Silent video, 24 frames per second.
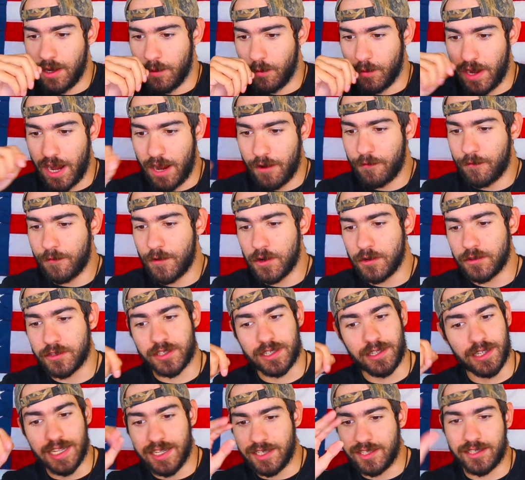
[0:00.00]
when I
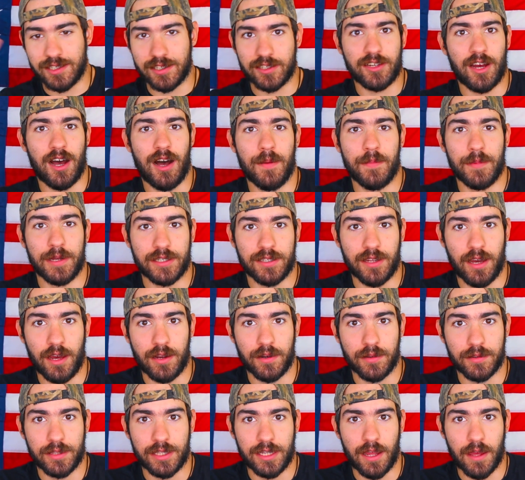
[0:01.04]
first listened to Tom
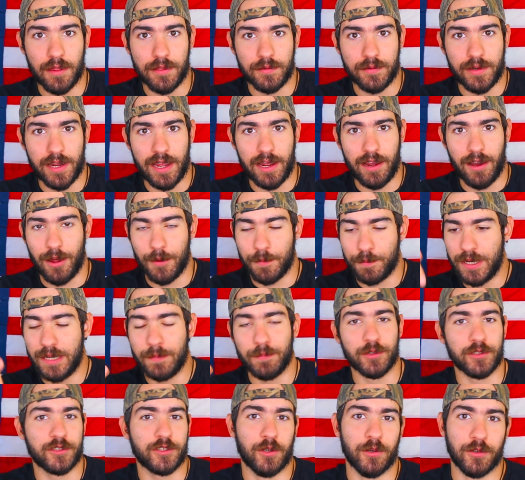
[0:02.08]
MacDonald the other day on
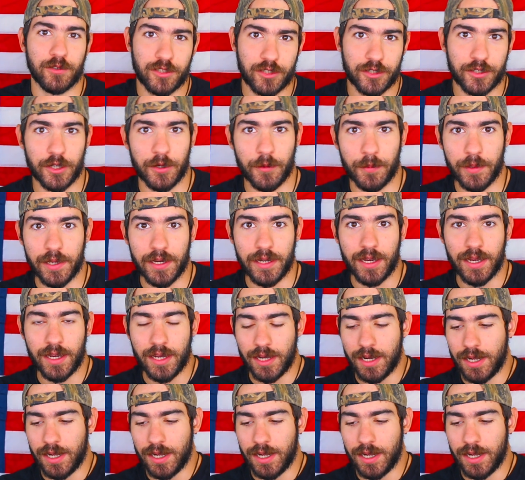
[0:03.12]
People So Stupid.